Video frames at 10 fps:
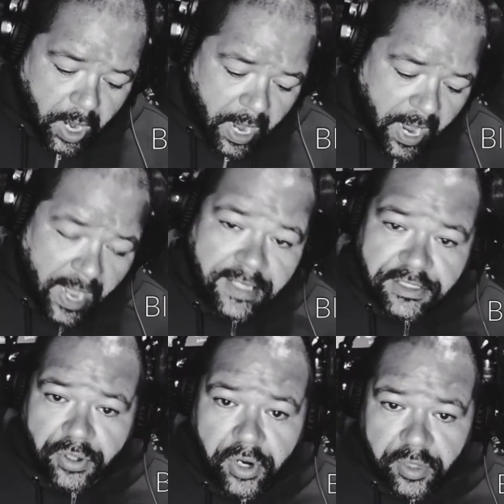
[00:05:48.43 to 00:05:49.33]
I
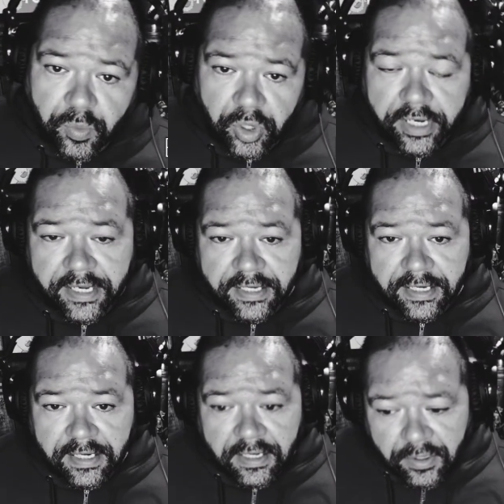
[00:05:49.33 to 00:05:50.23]
started
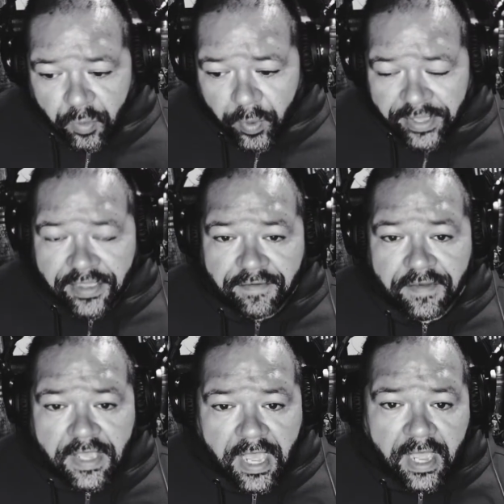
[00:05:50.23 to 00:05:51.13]
working with the
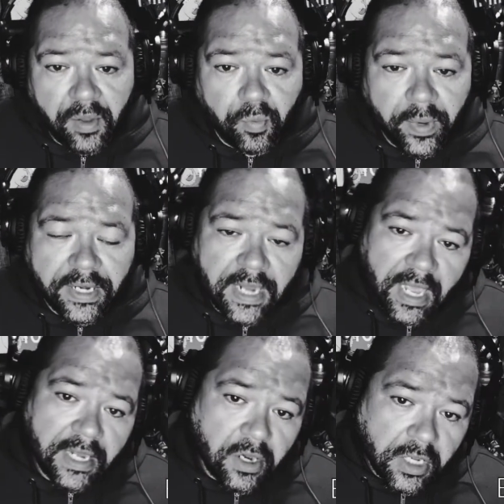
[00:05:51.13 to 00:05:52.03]
VA when
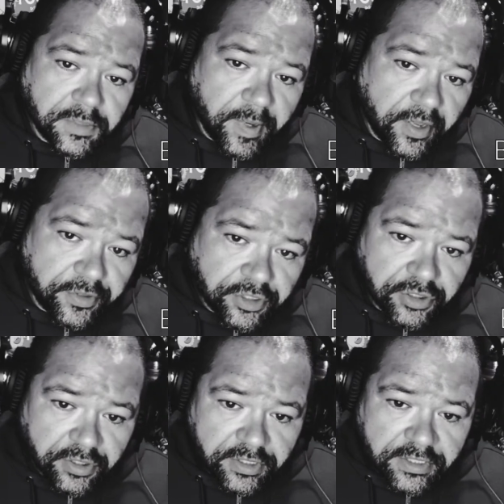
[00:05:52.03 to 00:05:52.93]
I lost my health
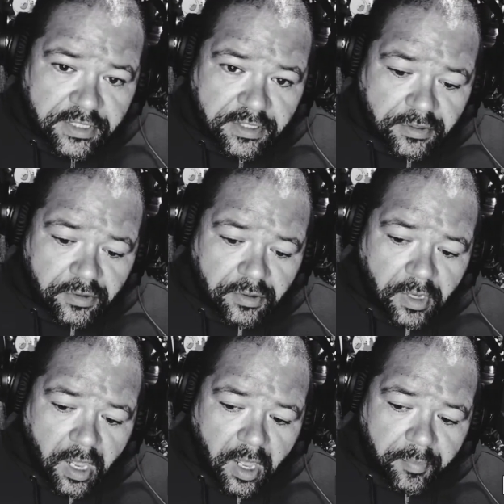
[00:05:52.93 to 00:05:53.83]
insurance
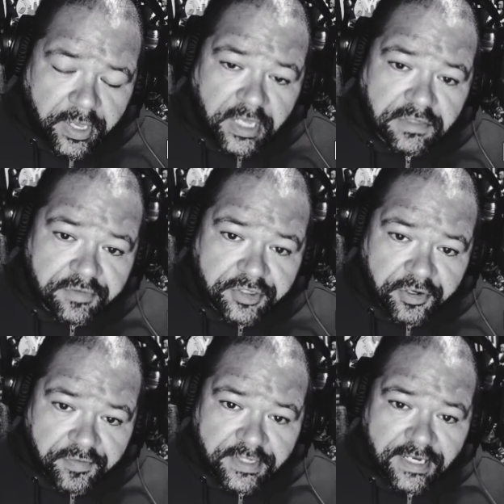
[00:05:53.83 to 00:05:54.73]
because of a
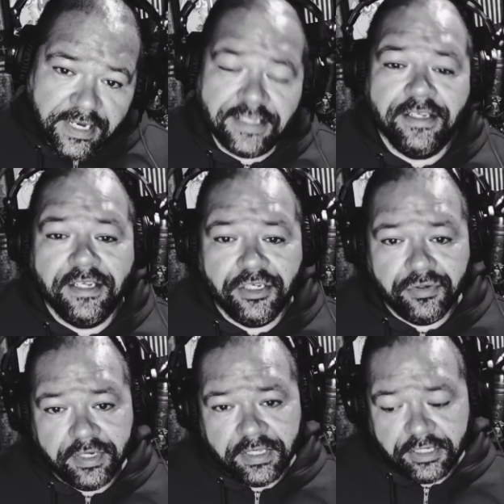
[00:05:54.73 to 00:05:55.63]
service-connected
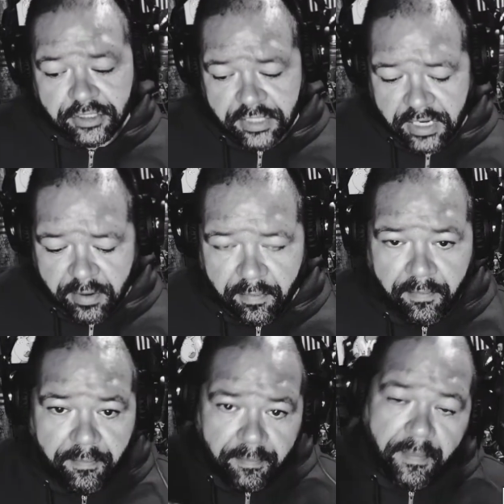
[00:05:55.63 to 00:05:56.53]
injury that just kind of
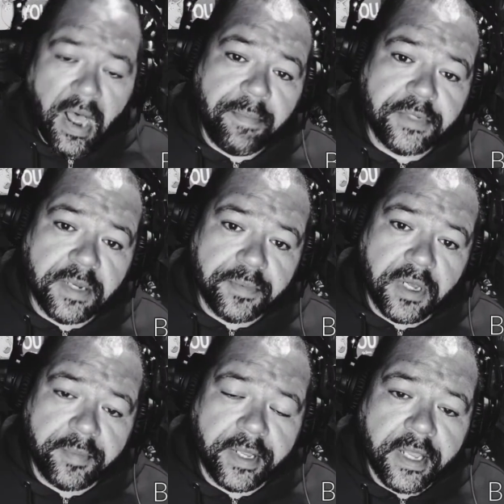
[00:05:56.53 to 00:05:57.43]
popped up
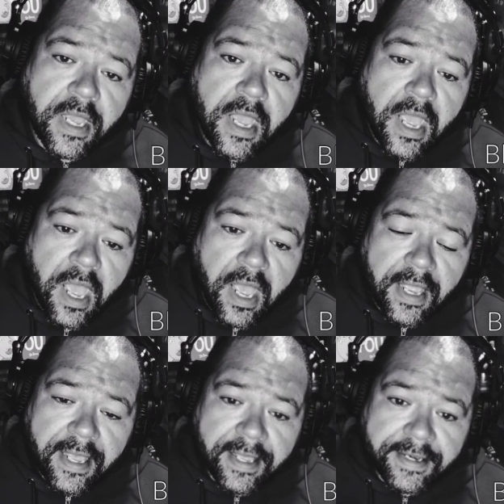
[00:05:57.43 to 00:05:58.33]
on me.
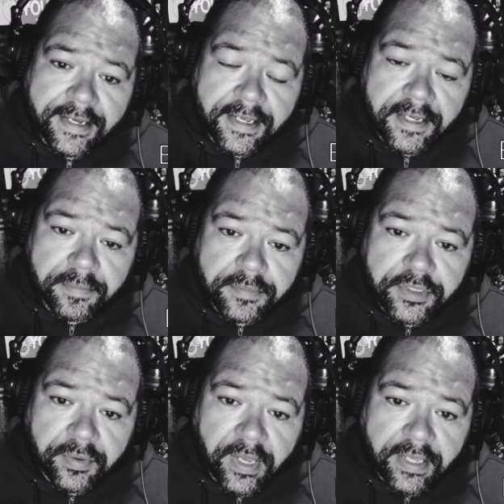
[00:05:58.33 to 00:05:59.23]
And
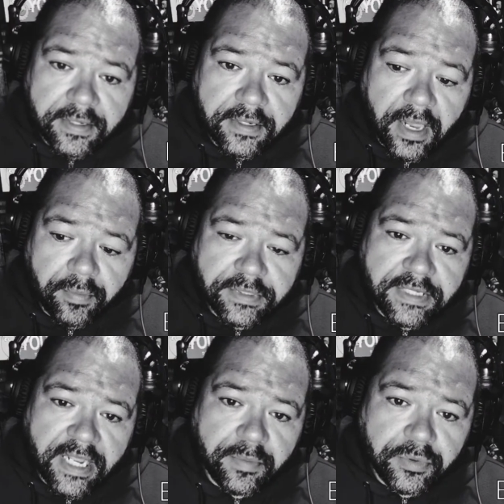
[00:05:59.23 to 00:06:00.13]
so I wasn't
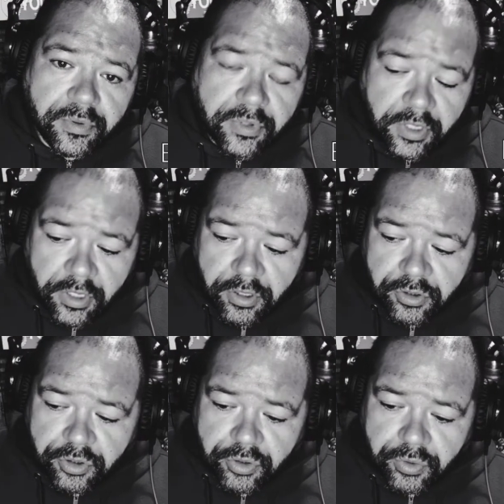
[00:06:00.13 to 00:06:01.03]
able
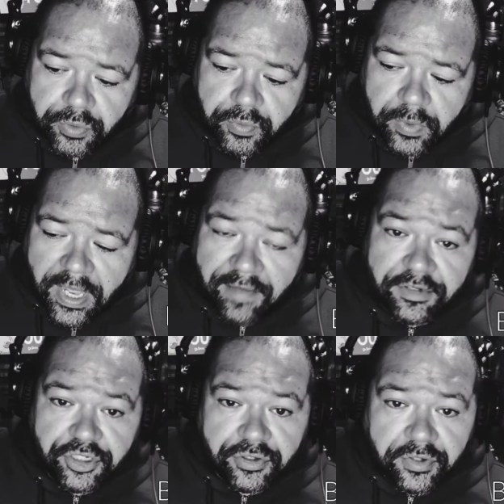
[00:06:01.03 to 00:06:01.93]
to have
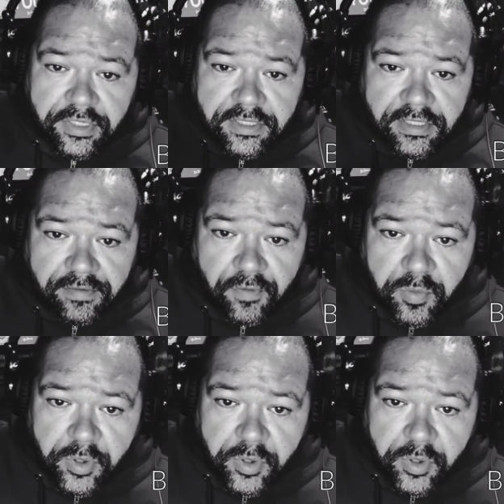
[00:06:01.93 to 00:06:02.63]
insurance. The Affordable